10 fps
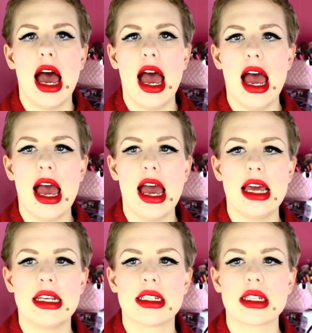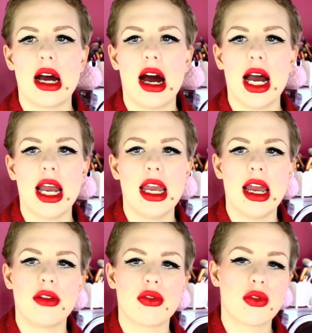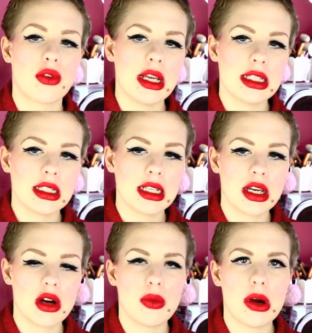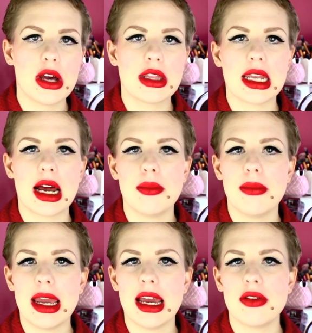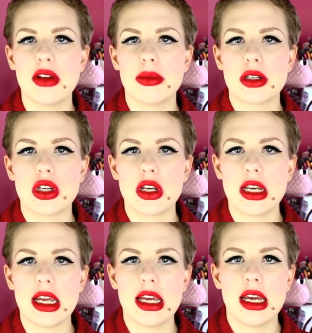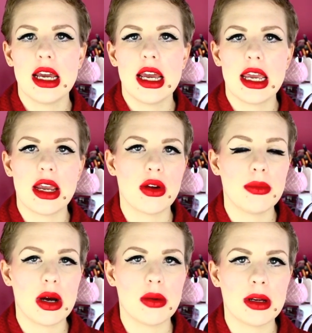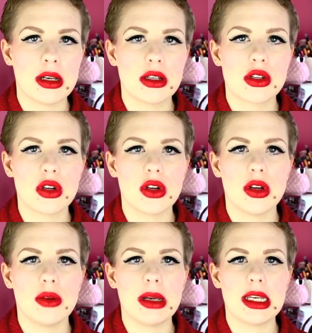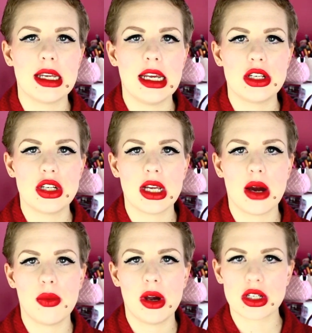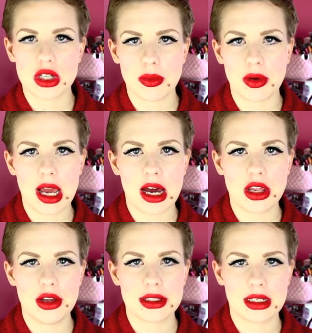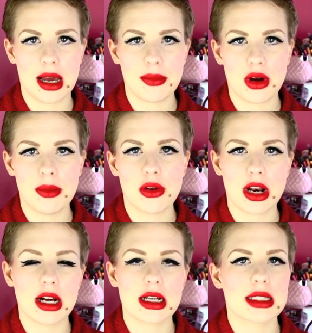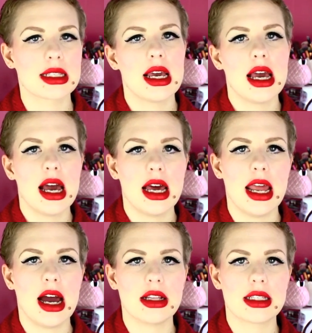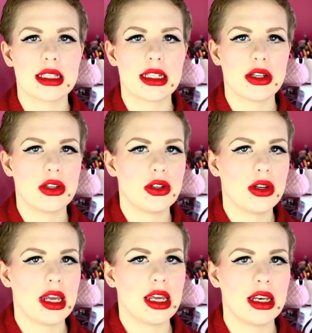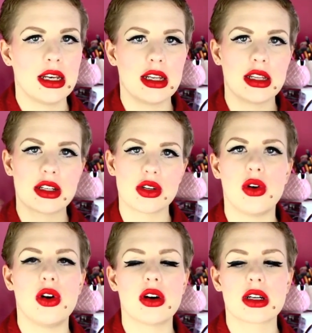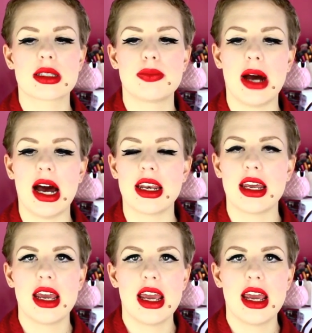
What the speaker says: and I have recently got word that I may have the opportunity here in Melbourne to be teaching a workshop on how to use Lime Crime products. Now it's still in the talks, but